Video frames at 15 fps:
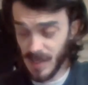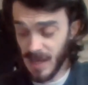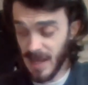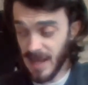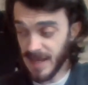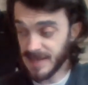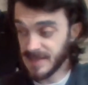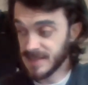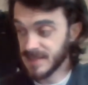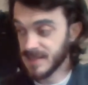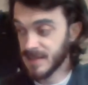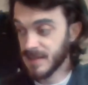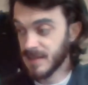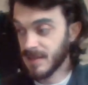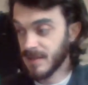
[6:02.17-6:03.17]
and
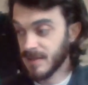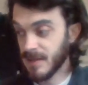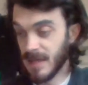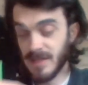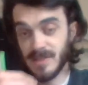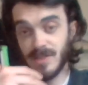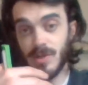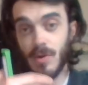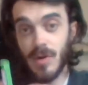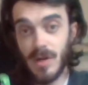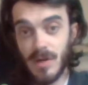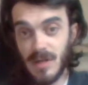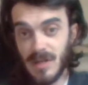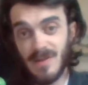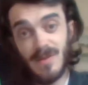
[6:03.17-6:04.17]

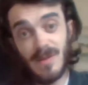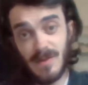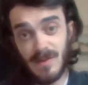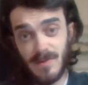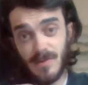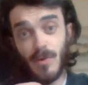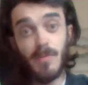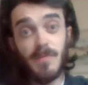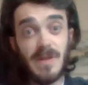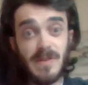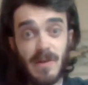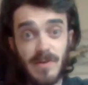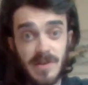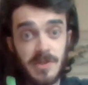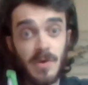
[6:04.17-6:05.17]
Tonga not being
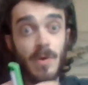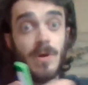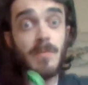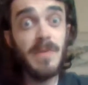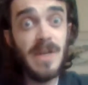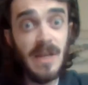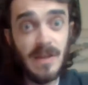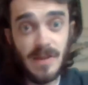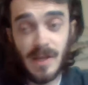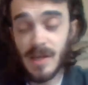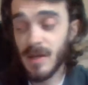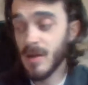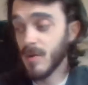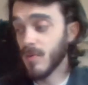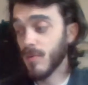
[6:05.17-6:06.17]
there, and Tonga being there,
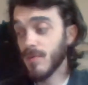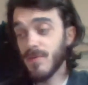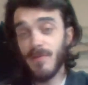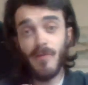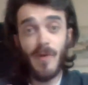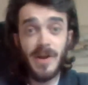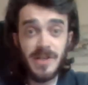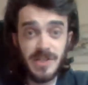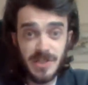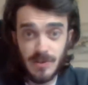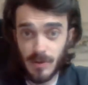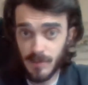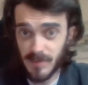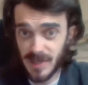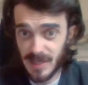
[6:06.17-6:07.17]
or the French
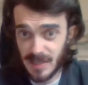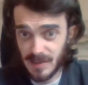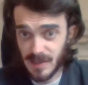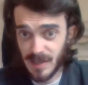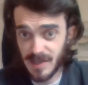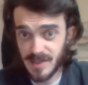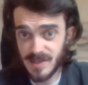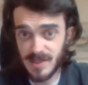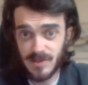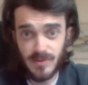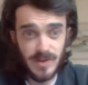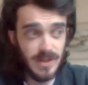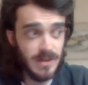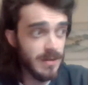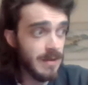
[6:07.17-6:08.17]
not being there,
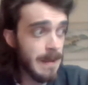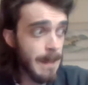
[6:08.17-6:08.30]
considering